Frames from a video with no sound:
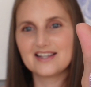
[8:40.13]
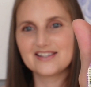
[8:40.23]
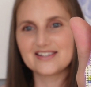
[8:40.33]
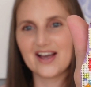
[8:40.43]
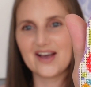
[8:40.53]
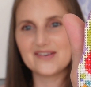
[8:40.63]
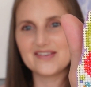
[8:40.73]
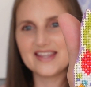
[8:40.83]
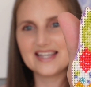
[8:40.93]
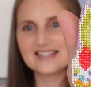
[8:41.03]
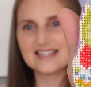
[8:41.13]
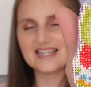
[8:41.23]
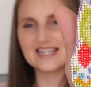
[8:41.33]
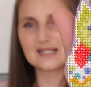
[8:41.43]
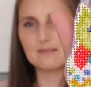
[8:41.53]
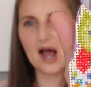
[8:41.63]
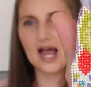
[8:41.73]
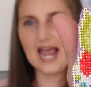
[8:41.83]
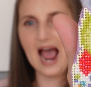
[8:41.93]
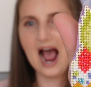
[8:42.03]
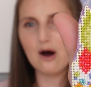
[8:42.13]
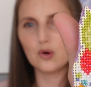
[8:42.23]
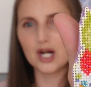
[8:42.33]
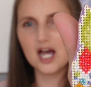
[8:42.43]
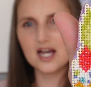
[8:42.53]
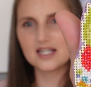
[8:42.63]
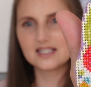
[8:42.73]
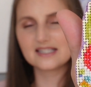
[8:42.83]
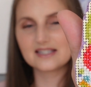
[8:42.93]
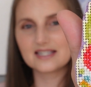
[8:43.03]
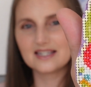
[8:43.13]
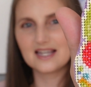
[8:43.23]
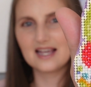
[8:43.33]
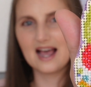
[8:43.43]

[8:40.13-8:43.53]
So this is my Owlet,